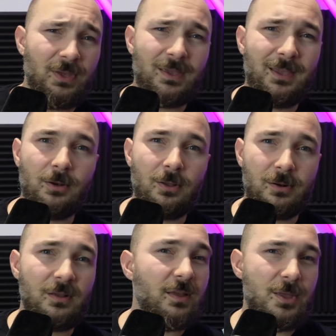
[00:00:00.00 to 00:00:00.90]
killer.
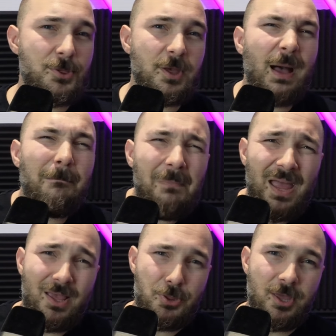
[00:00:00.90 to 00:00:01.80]
It's
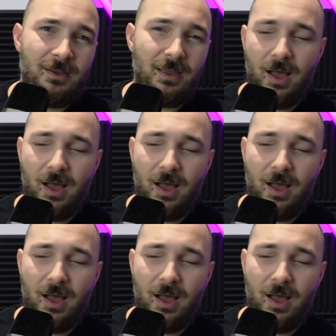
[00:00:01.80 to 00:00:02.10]
amazing.